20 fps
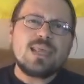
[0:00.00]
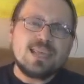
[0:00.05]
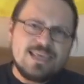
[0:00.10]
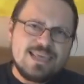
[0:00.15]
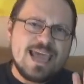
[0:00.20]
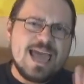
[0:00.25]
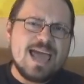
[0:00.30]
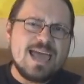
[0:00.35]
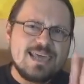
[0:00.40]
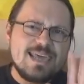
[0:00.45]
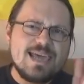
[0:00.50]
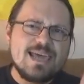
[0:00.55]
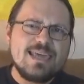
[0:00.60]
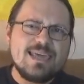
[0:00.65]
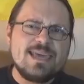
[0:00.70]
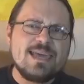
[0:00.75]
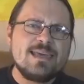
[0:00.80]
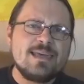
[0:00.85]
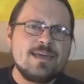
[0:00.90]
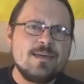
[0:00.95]

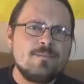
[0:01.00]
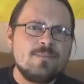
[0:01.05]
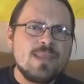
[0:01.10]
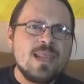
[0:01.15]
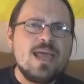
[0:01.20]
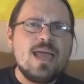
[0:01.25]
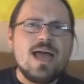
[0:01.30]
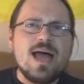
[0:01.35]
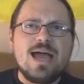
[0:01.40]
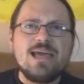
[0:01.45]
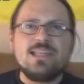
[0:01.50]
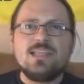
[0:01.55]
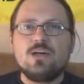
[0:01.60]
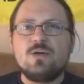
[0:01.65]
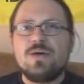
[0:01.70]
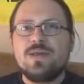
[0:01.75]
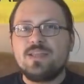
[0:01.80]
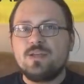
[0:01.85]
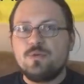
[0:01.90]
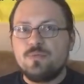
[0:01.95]
Yeah. I
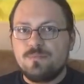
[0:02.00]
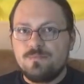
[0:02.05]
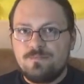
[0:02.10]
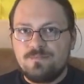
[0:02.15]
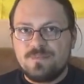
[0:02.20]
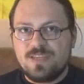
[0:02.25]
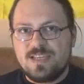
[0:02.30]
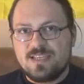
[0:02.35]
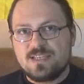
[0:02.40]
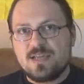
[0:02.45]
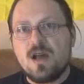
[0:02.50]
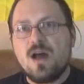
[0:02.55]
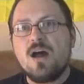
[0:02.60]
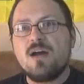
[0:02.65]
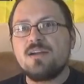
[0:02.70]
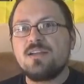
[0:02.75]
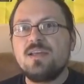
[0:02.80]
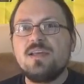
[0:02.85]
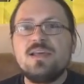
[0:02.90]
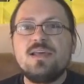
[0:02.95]
know, it's
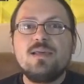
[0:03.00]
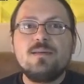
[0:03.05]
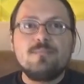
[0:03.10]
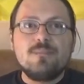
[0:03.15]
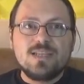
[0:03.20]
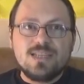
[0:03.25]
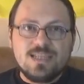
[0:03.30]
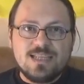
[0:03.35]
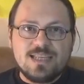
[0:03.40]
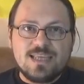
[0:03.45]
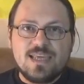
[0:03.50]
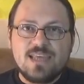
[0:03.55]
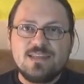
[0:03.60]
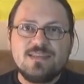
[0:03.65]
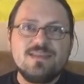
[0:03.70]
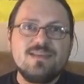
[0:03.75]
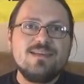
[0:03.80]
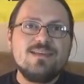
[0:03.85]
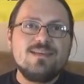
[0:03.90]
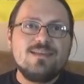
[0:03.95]
hard, but then
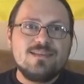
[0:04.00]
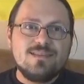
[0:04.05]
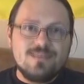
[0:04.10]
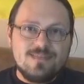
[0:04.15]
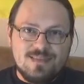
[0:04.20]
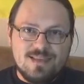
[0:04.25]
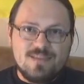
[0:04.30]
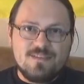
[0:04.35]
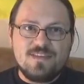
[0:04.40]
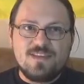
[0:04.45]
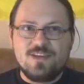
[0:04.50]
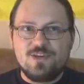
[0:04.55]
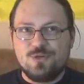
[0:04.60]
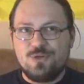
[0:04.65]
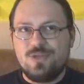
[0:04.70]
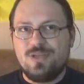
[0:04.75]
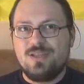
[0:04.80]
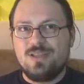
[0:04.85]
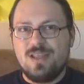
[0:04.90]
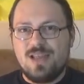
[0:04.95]
again, nothing
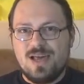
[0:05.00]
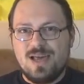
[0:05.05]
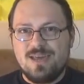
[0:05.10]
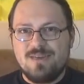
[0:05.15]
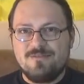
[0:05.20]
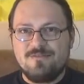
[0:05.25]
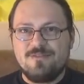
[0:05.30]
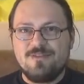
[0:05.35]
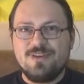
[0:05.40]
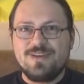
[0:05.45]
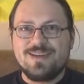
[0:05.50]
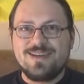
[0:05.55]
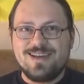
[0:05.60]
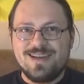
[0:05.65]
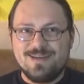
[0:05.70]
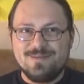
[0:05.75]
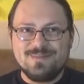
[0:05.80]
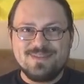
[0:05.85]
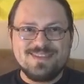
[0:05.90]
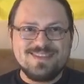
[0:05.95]
good in life
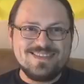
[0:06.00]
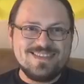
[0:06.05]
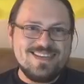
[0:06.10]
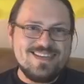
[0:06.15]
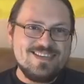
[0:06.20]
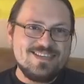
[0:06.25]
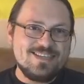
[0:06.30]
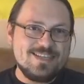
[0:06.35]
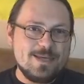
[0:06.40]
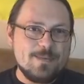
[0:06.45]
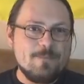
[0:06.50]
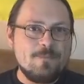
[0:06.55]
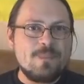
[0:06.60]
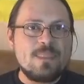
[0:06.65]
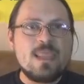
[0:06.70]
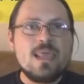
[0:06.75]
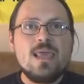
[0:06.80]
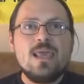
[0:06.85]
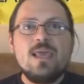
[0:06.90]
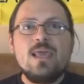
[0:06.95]
comes easy.
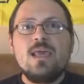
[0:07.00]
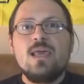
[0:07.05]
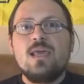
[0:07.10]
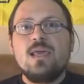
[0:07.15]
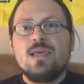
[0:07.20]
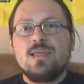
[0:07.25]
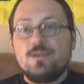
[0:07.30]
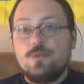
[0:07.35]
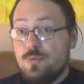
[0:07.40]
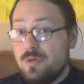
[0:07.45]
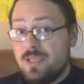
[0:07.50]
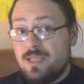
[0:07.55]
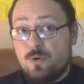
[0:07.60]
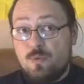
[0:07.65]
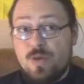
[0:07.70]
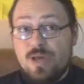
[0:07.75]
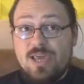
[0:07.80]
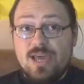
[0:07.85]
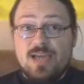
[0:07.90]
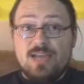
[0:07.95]
Doing the
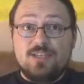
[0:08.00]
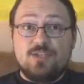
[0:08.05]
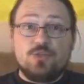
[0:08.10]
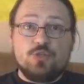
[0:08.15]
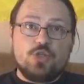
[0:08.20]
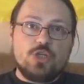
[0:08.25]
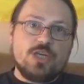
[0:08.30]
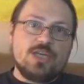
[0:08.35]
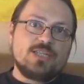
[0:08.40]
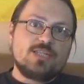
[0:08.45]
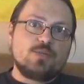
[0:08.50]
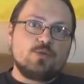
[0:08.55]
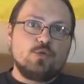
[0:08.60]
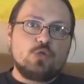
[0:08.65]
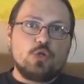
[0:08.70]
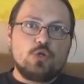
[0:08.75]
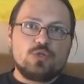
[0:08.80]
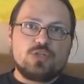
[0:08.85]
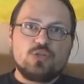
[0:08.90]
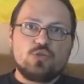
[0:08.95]
way I suggest
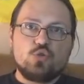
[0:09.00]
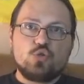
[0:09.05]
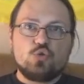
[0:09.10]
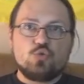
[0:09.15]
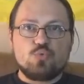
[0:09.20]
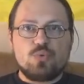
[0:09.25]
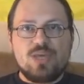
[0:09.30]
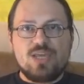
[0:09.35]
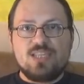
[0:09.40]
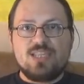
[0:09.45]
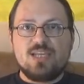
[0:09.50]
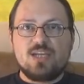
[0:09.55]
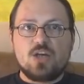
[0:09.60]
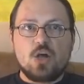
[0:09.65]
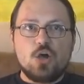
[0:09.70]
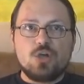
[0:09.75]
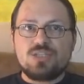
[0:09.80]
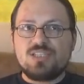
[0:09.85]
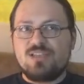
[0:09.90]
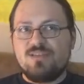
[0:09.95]
could also shrink the
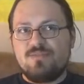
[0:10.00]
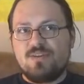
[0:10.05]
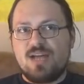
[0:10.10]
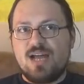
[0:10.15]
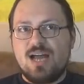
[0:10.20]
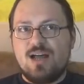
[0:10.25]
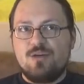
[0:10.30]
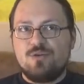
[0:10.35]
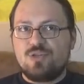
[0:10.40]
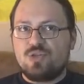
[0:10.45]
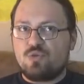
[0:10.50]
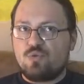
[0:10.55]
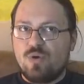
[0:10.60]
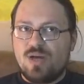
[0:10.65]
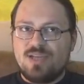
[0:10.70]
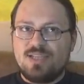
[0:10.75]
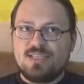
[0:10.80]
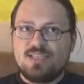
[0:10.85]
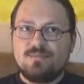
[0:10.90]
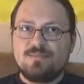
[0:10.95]
cost of a house quite